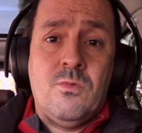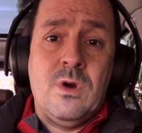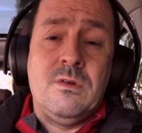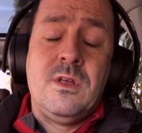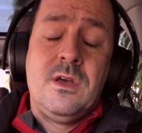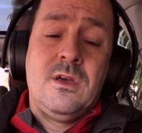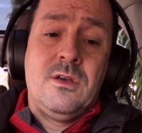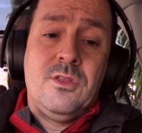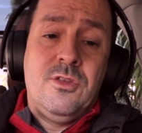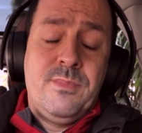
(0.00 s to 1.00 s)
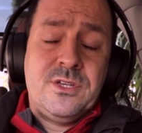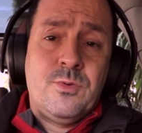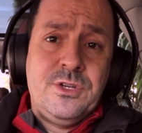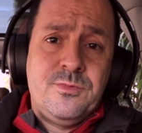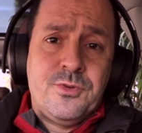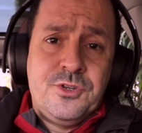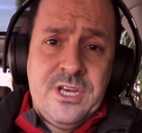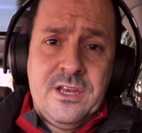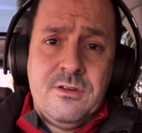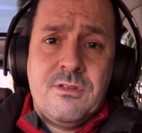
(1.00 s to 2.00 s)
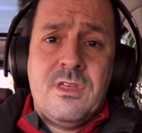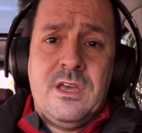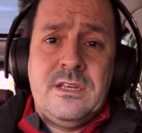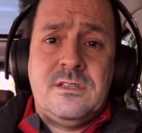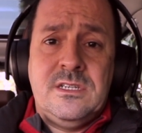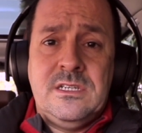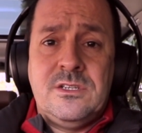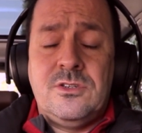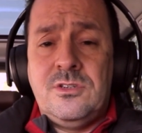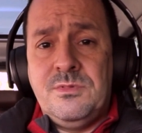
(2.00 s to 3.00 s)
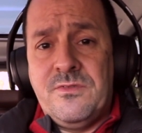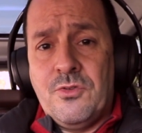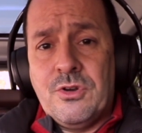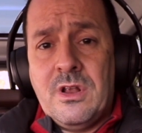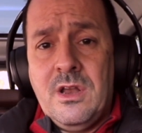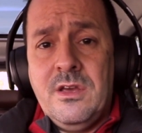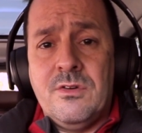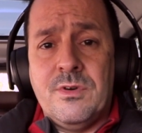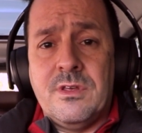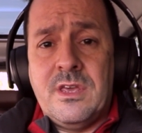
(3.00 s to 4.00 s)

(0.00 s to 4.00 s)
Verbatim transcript: Well, the best way to protect your things is to be very clear with